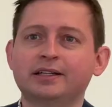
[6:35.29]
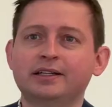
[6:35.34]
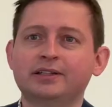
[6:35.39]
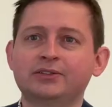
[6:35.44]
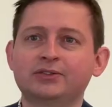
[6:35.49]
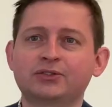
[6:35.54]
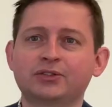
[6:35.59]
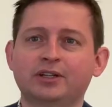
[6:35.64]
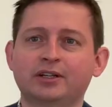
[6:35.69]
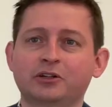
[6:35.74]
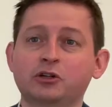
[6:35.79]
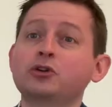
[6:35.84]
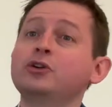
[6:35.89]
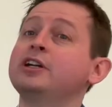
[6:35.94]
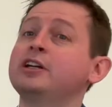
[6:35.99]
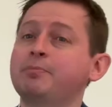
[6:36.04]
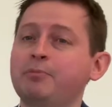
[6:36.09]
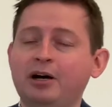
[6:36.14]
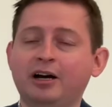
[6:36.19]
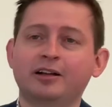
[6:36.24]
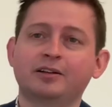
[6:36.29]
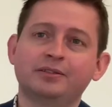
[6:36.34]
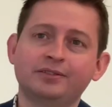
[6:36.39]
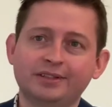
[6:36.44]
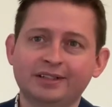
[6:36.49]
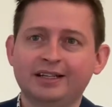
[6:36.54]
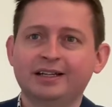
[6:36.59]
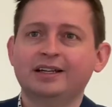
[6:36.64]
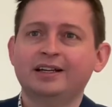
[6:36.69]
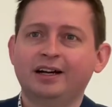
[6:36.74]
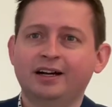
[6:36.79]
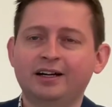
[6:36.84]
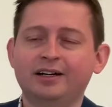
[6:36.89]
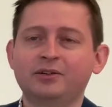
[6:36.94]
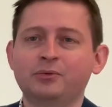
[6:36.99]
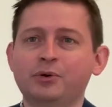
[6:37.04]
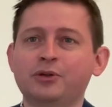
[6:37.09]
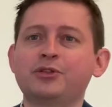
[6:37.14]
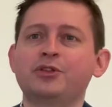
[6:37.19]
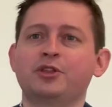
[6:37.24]
is agreed upon uh,
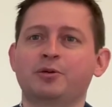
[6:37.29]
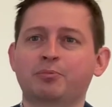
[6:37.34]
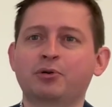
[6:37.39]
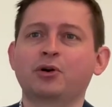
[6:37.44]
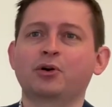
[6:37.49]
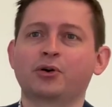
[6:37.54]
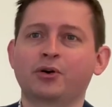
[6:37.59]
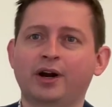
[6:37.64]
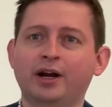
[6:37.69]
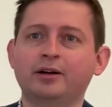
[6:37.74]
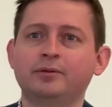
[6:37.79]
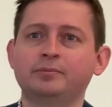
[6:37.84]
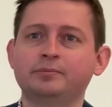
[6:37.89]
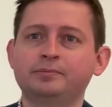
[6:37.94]
within the program.